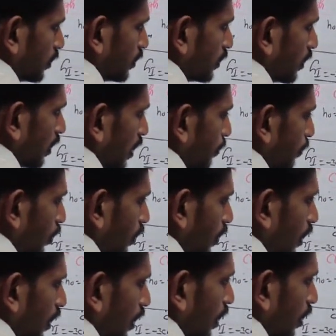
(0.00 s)
This is about
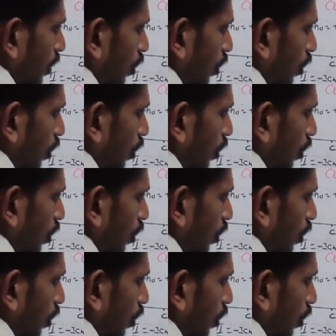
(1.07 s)
the